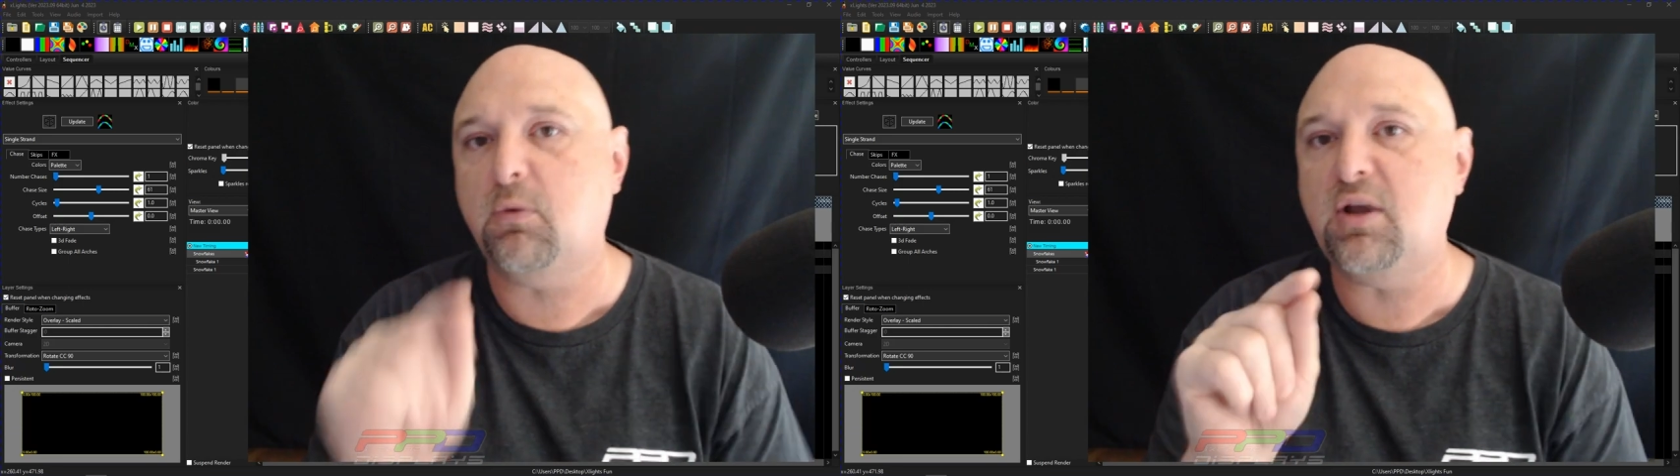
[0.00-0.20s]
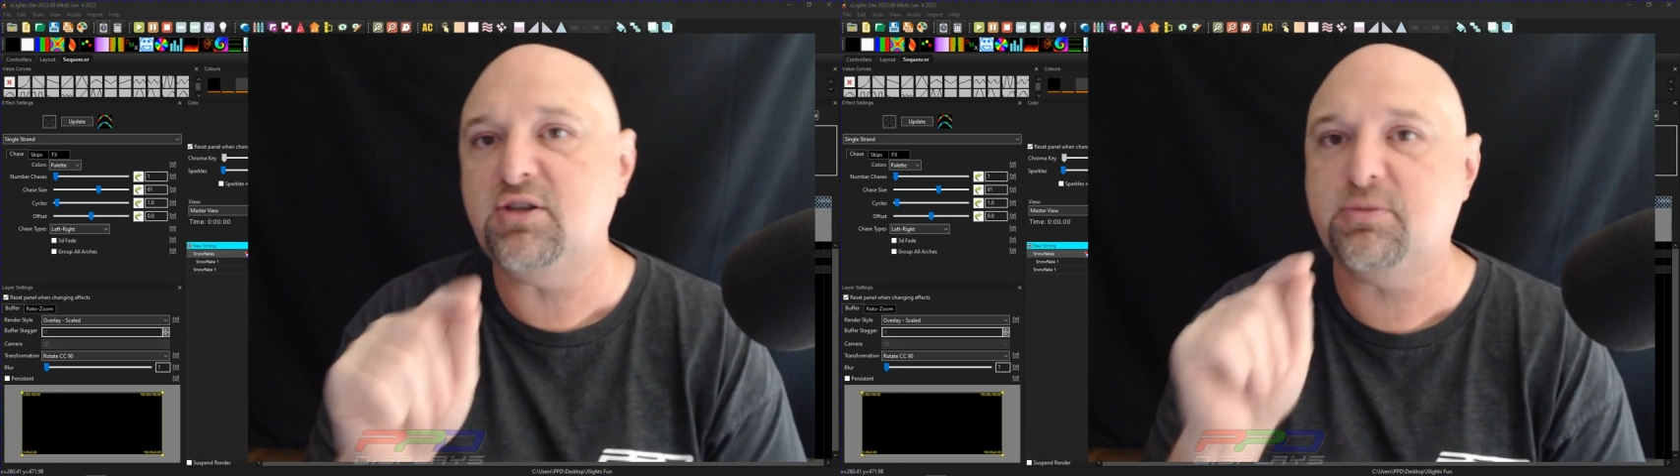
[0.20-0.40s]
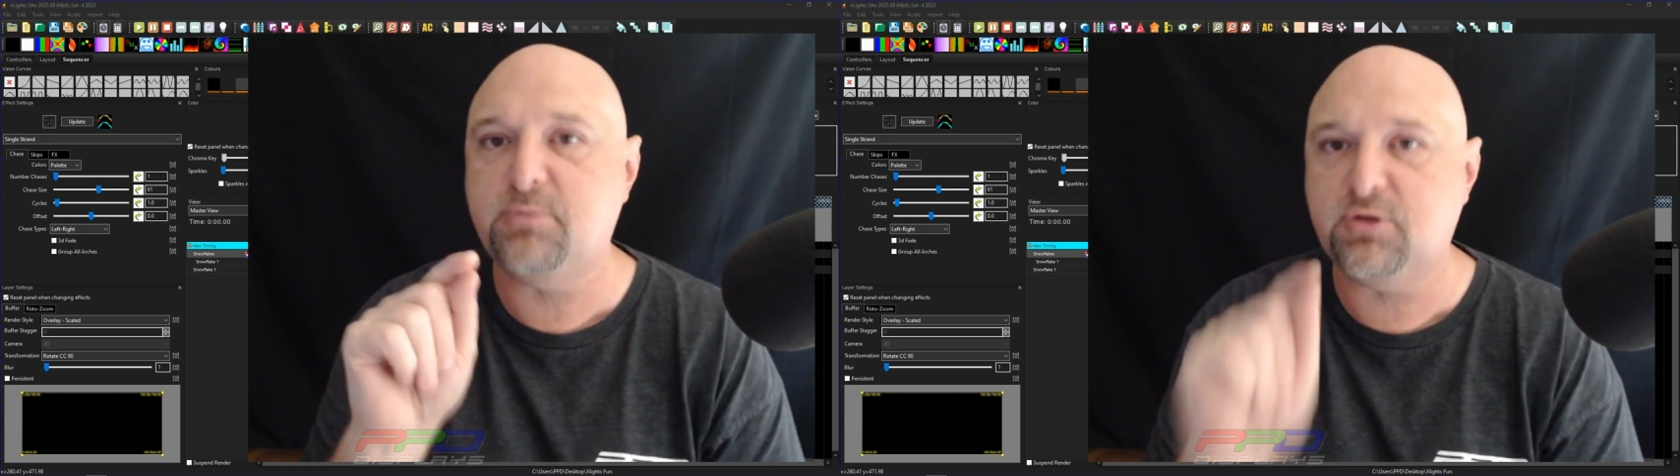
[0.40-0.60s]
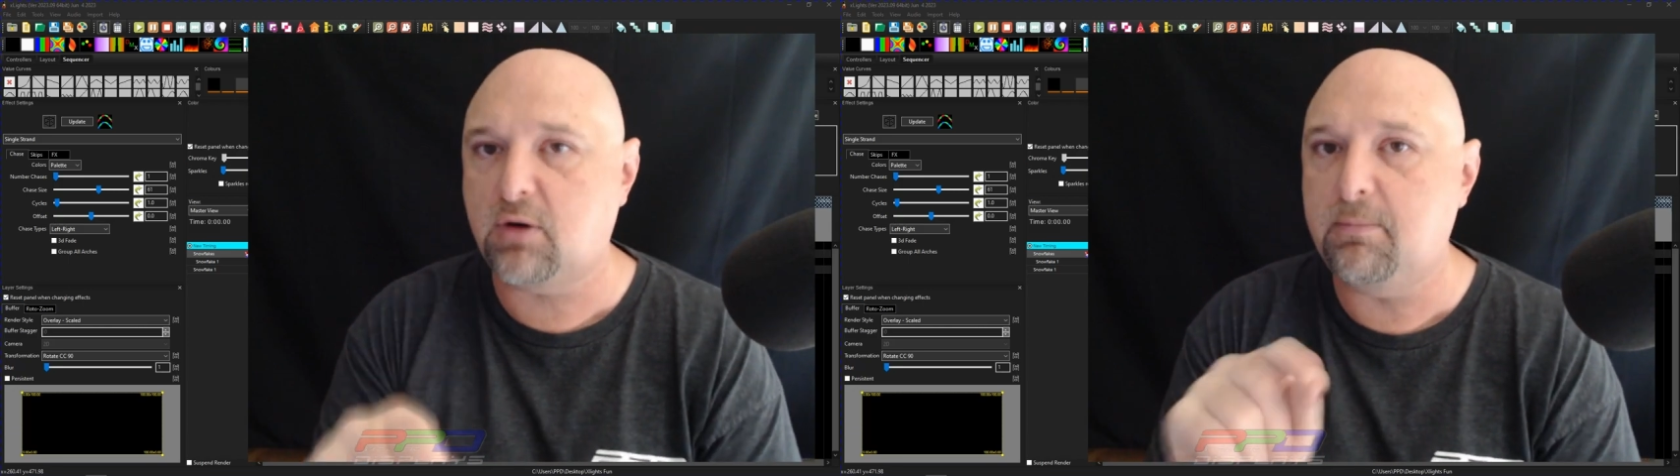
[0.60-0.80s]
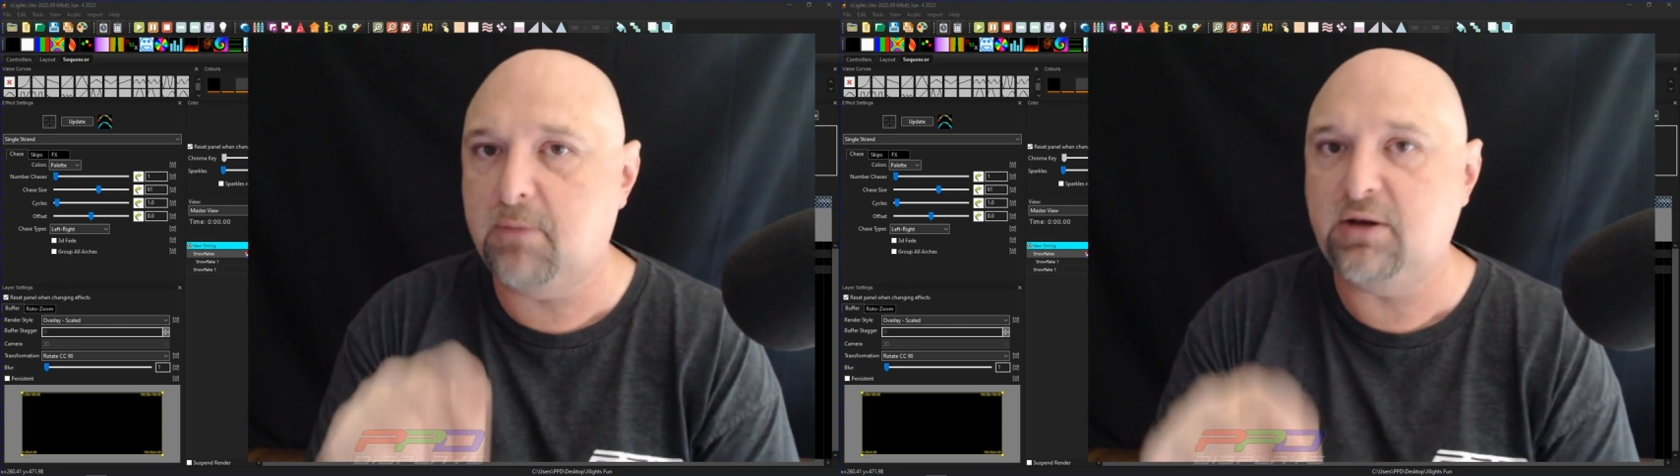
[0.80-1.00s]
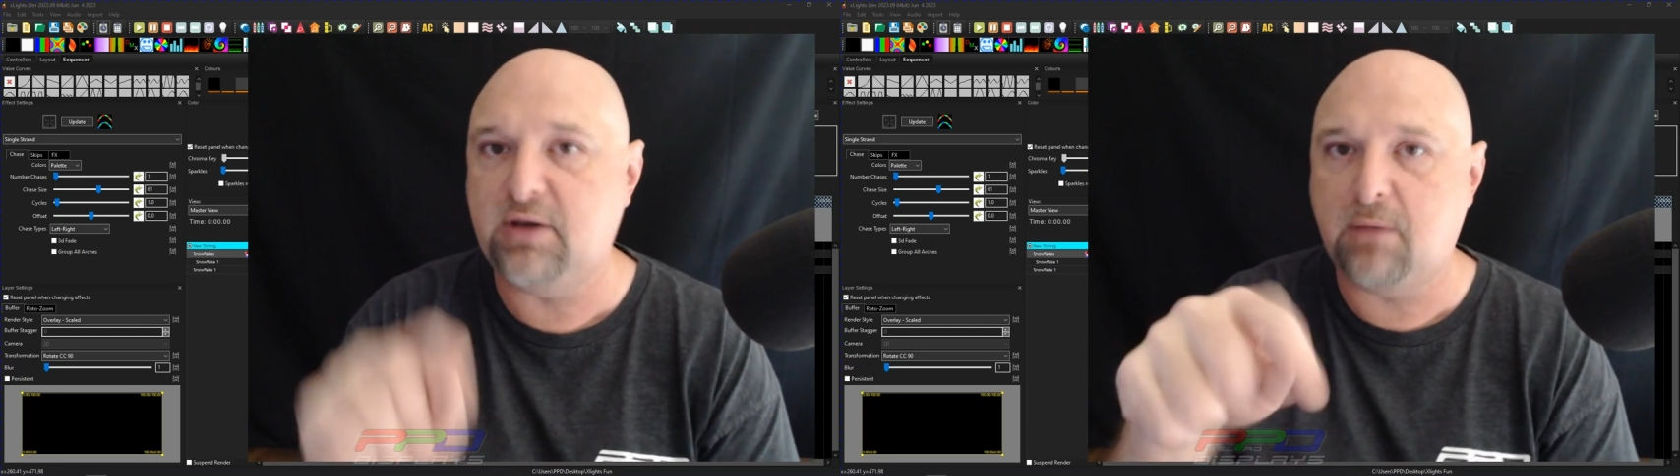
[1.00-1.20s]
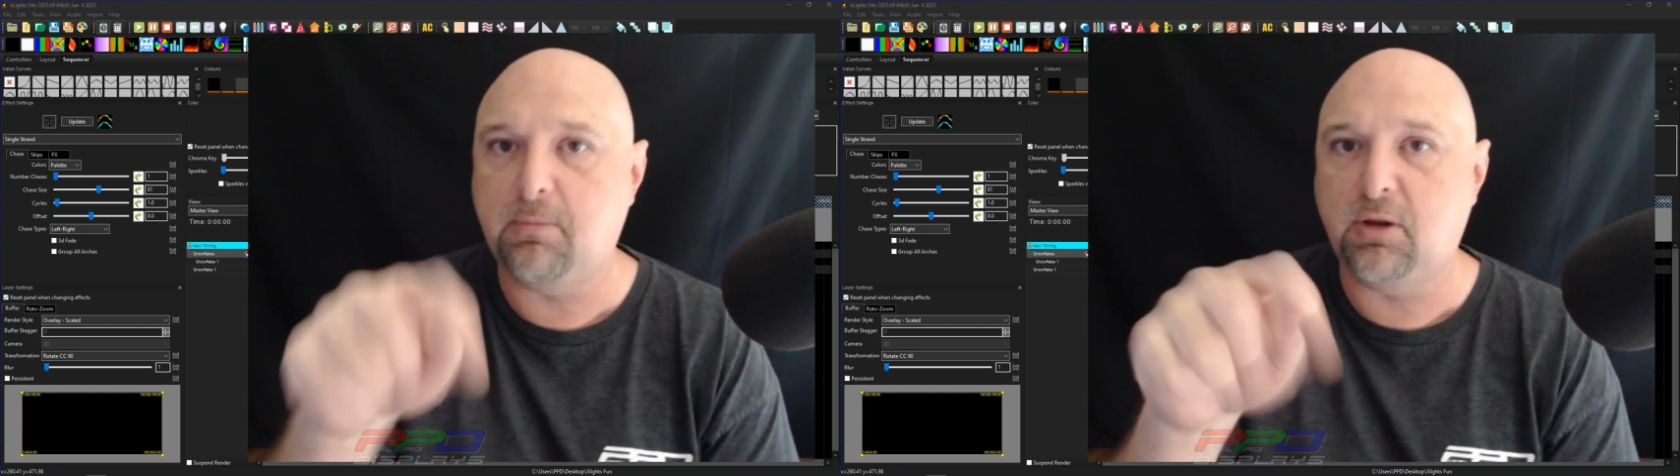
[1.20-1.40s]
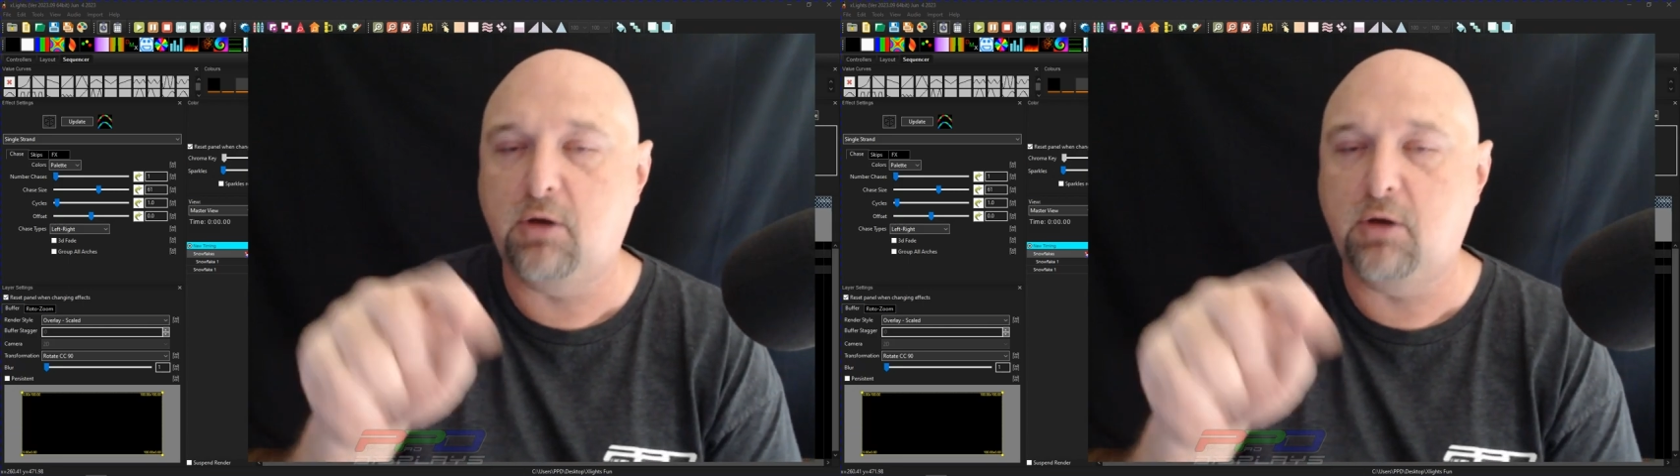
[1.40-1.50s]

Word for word: red subscribe button down below.